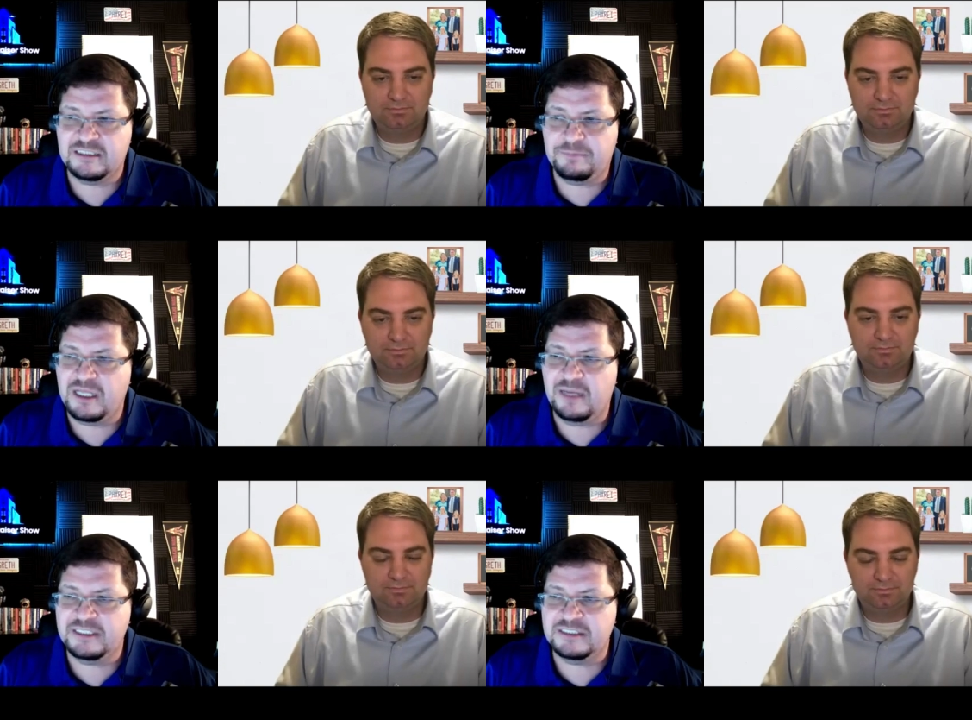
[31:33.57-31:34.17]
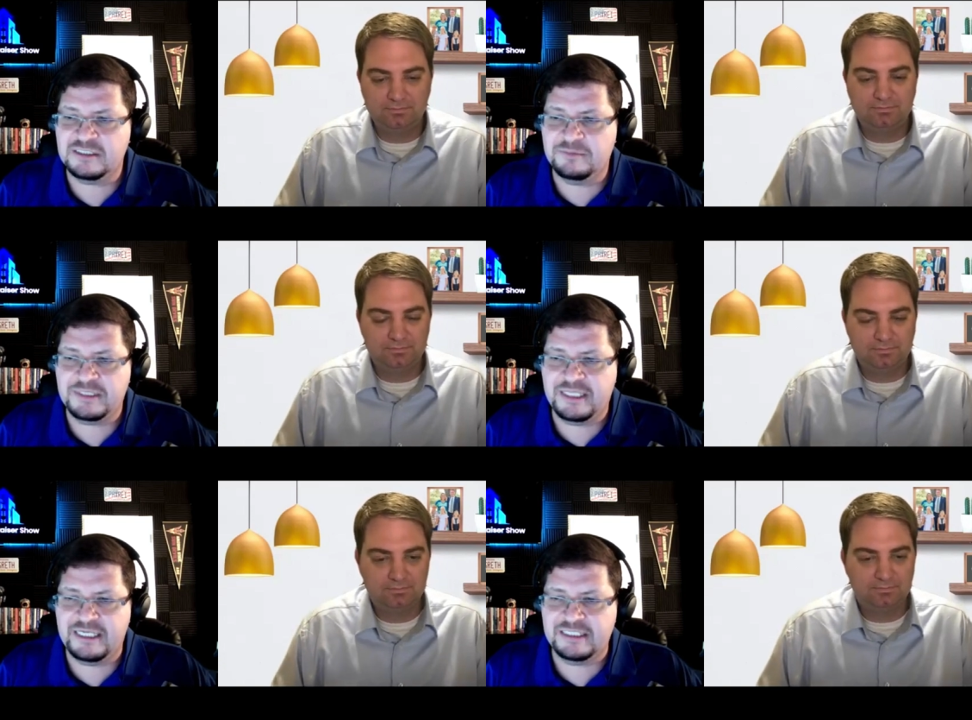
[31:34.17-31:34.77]
Speaker 1: and the plumbing is in
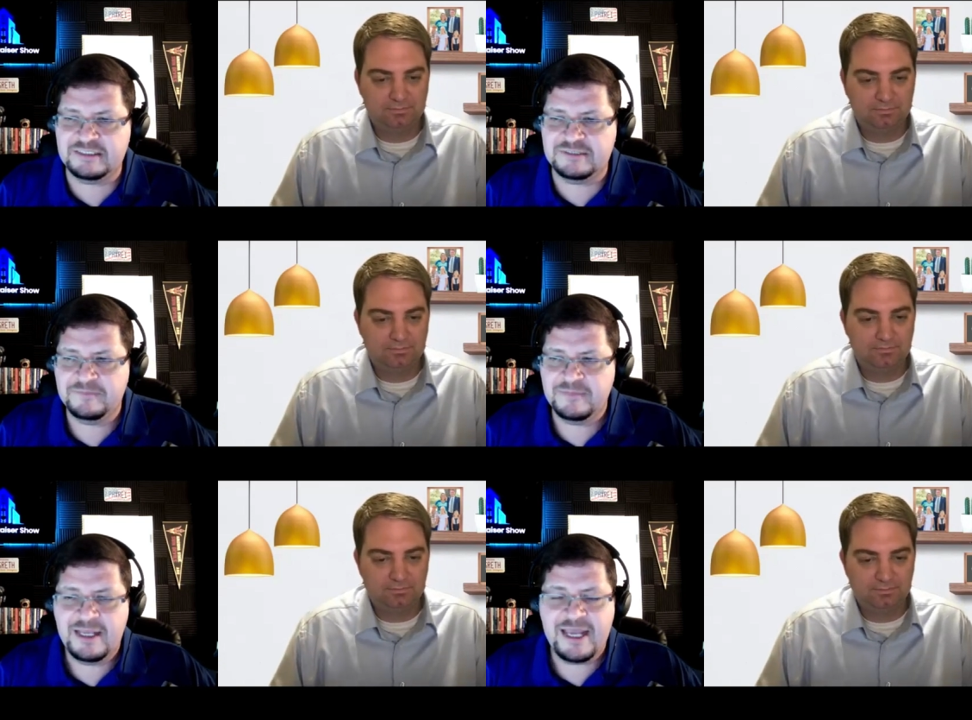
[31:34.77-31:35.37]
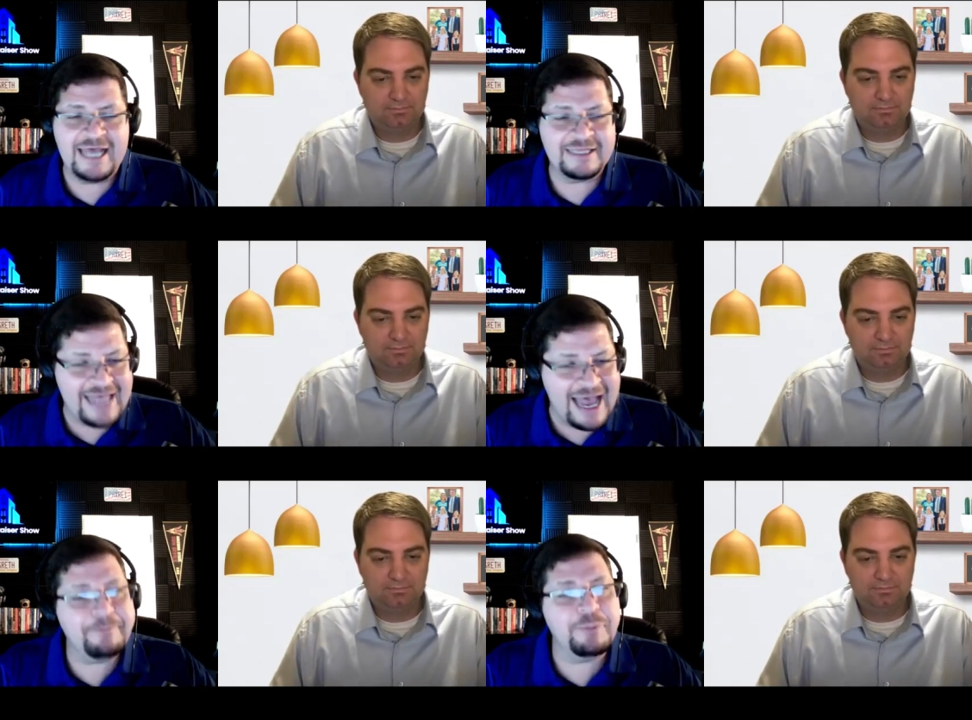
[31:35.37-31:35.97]
place. At
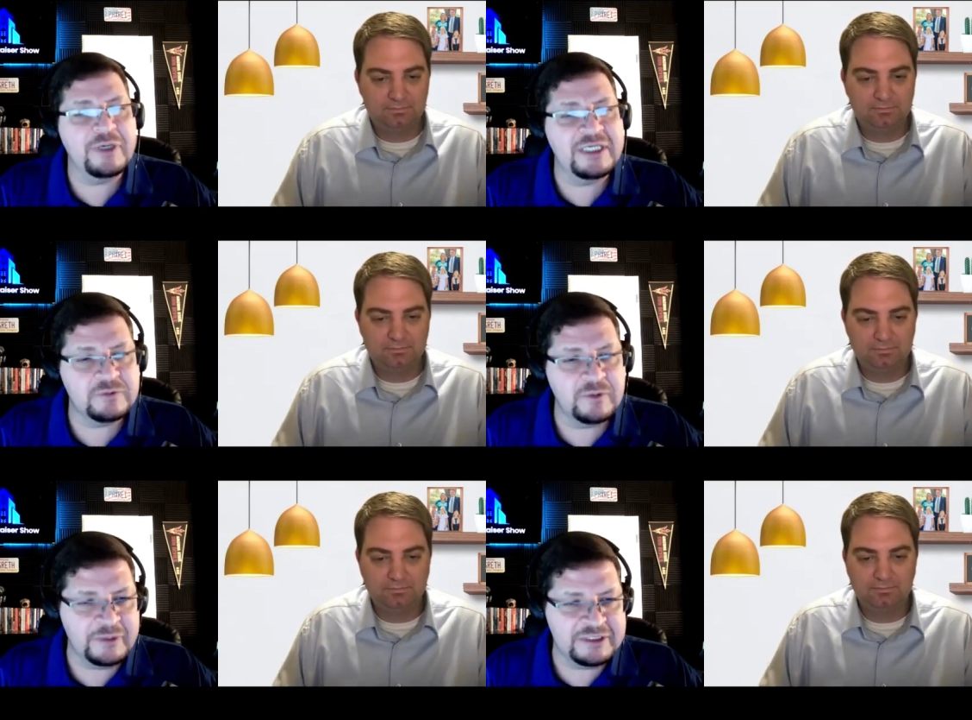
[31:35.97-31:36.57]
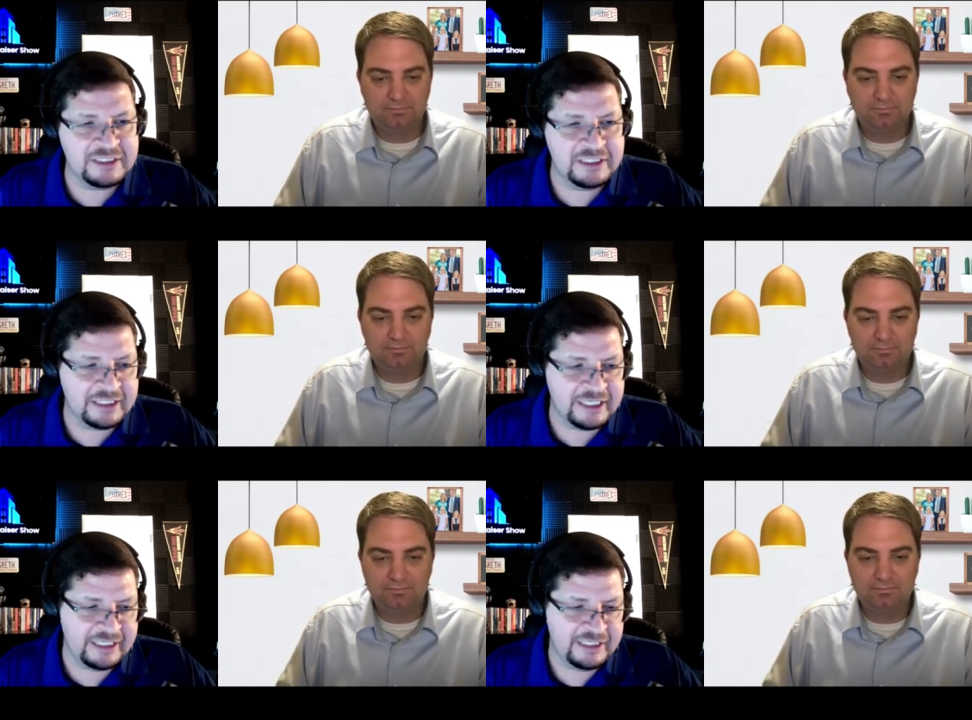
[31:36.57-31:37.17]
that point is when we
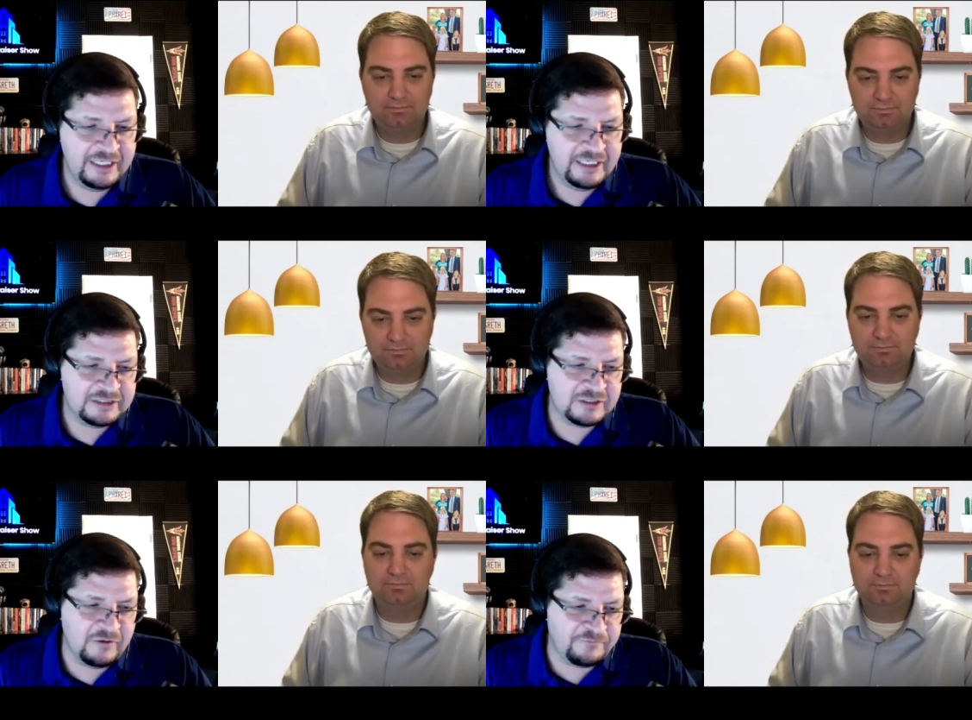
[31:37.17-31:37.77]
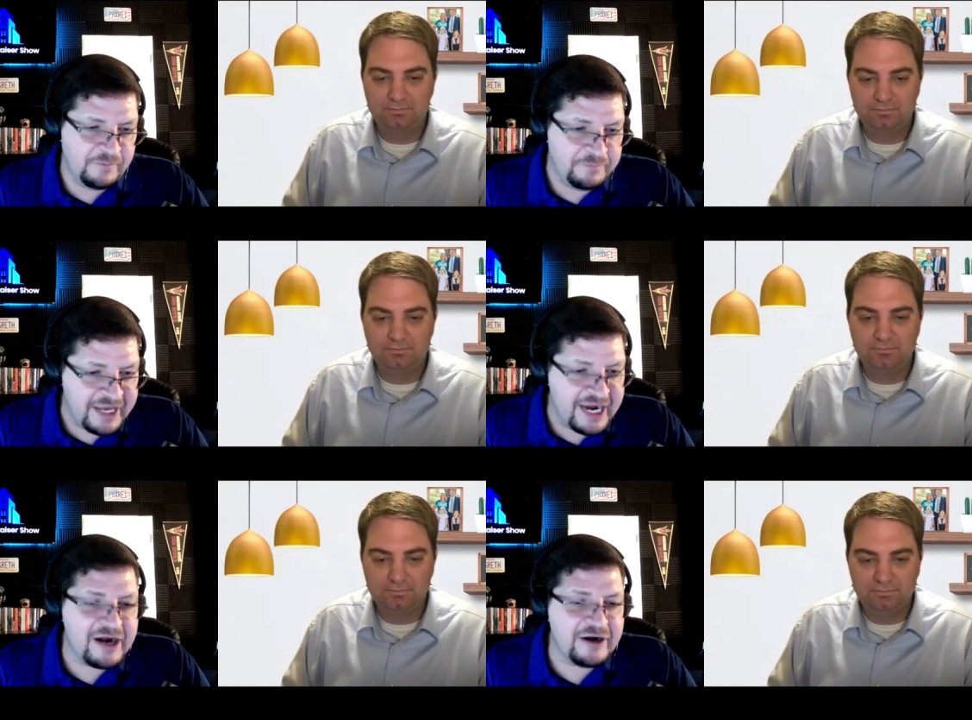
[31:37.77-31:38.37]
syndicate. So mm-hmm. from
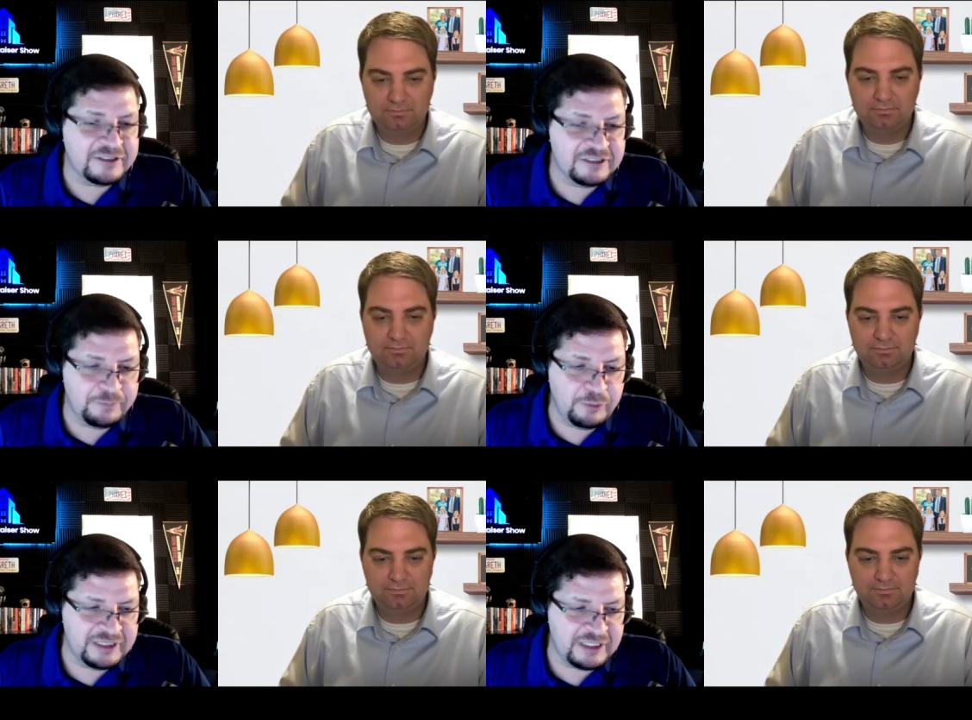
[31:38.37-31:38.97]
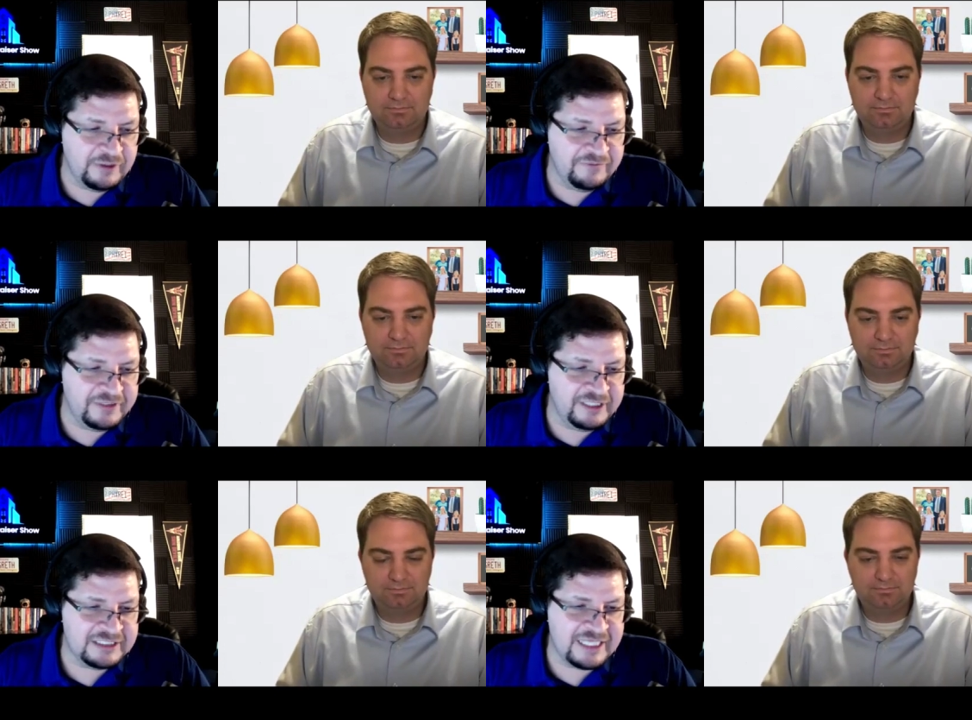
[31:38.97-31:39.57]
there to the point that we
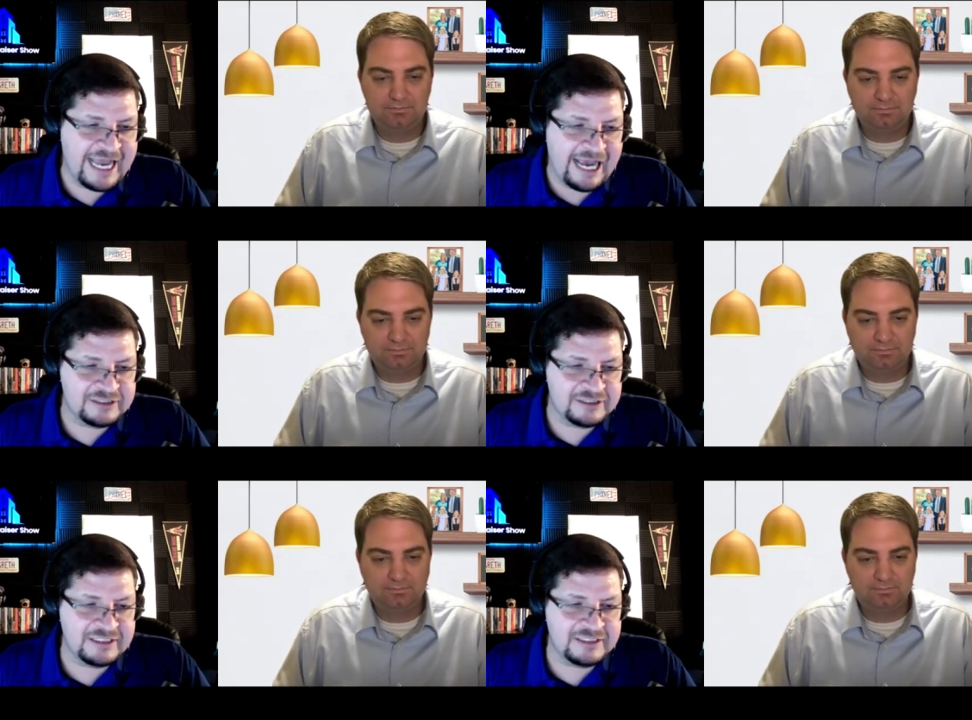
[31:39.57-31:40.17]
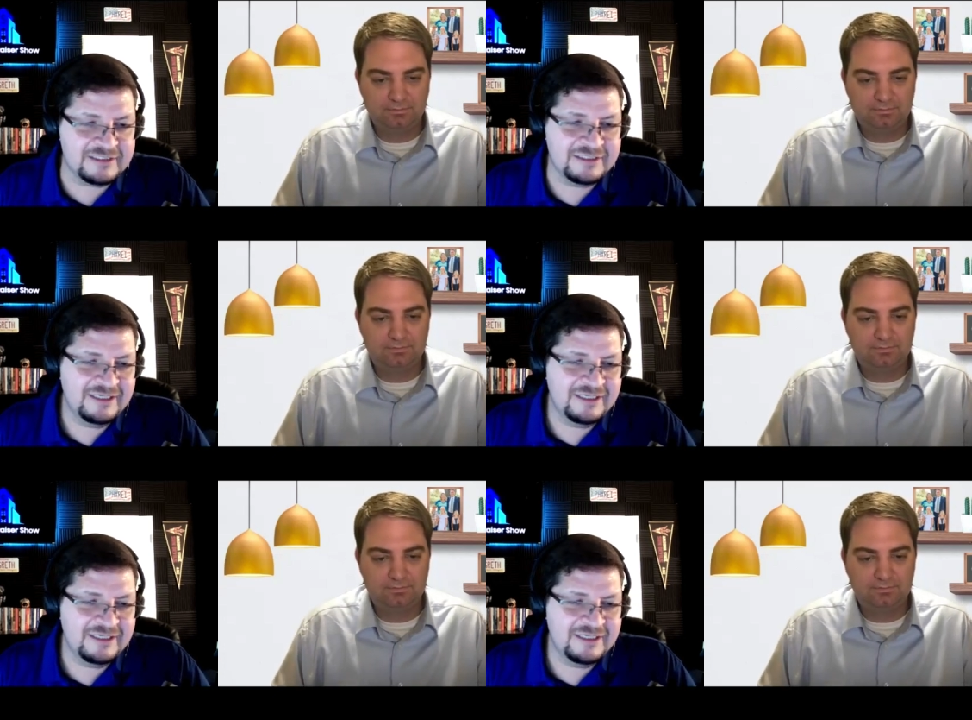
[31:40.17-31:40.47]
finish the houses,